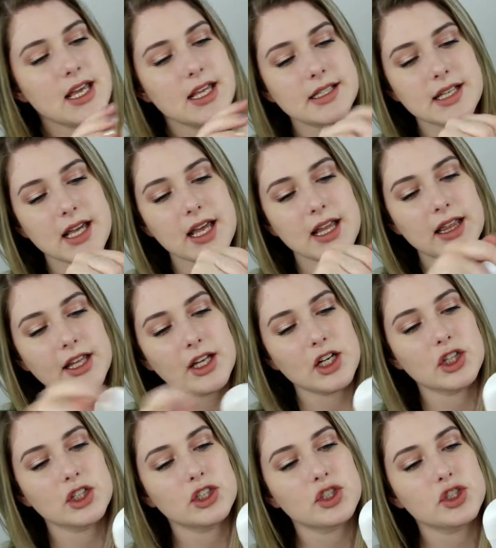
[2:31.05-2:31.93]
is a
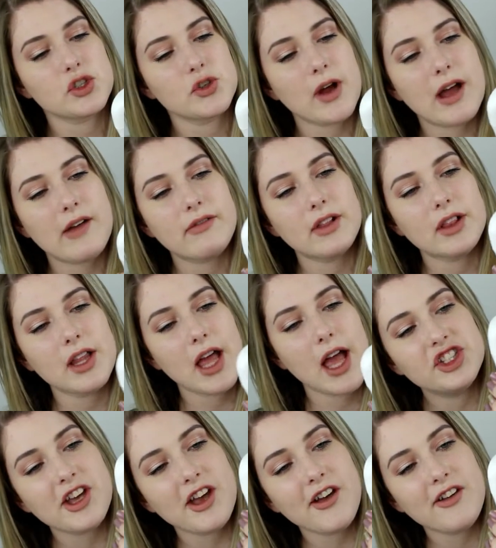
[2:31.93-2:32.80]
little travel
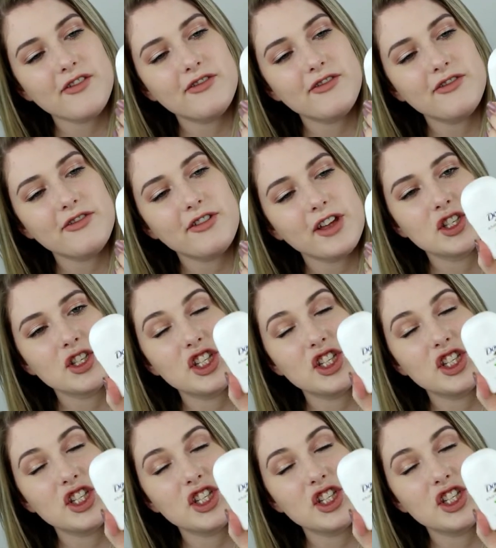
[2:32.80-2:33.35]
Dove